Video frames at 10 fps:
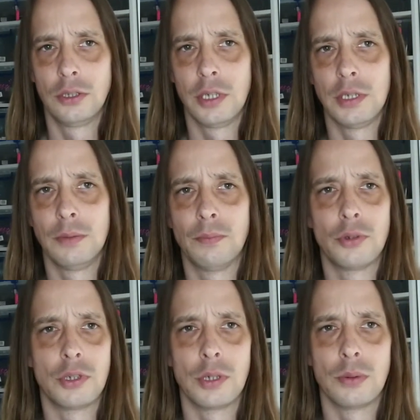She
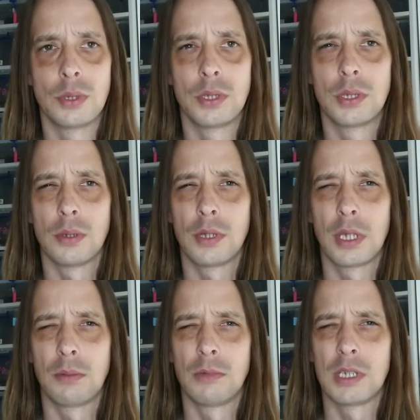produced, I
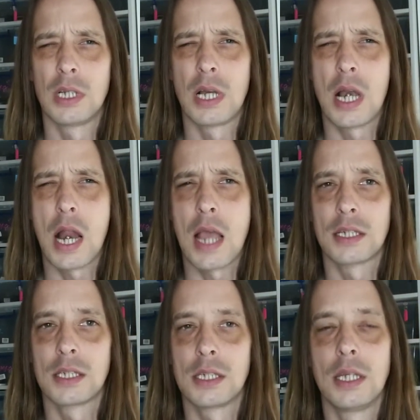think it was
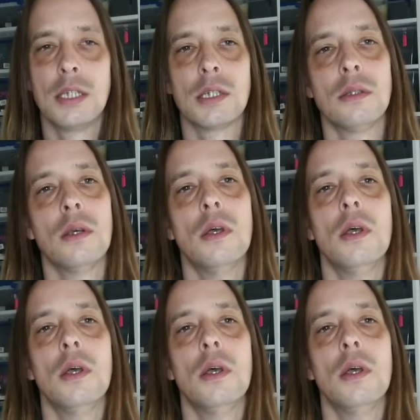last season,